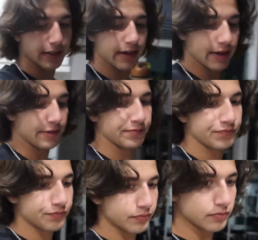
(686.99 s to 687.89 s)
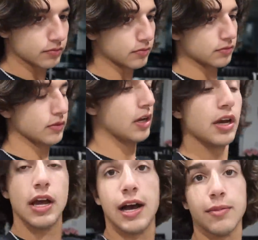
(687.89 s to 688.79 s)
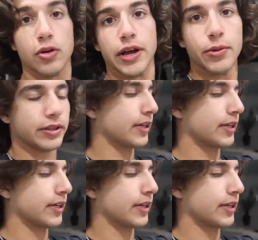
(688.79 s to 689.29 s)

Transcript: and I'm okay with